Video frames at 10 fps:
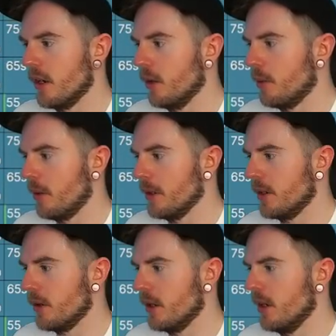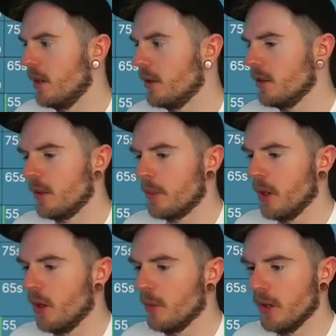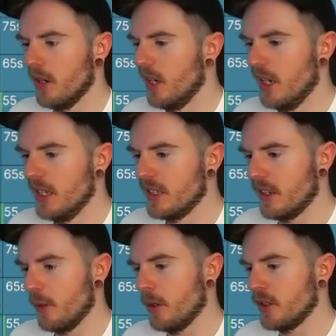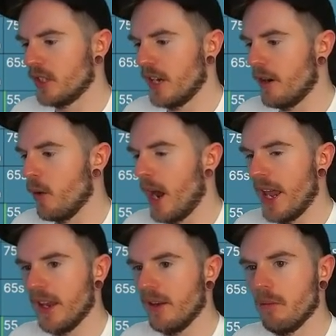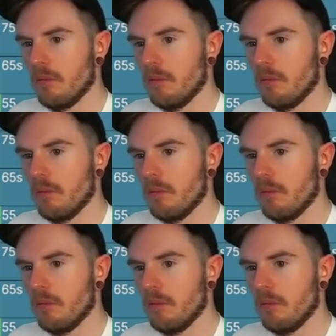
It'll probably do it. I oh, know it does it pure, but 0.08